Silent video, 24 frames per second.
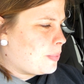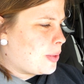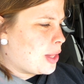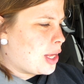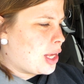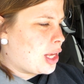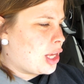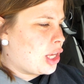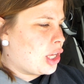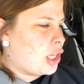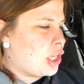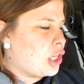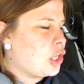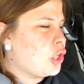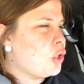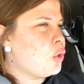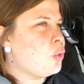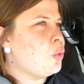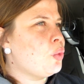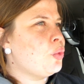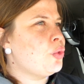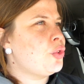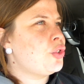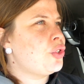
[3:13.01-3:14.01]
like
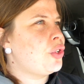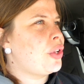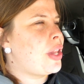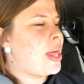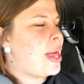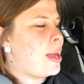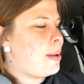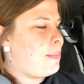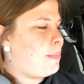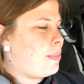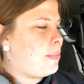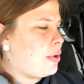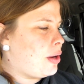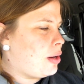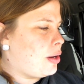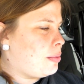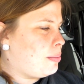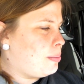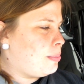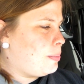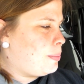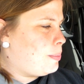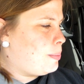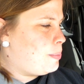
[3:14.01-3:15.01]
huge, elaborate
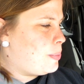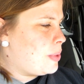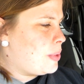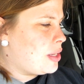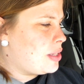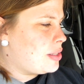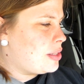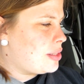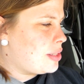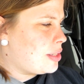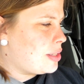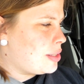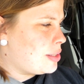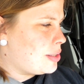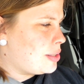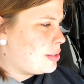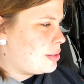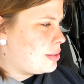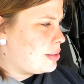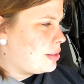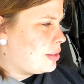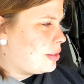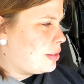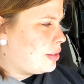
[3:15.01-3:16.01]

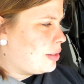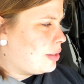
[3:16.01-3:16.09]
pieces.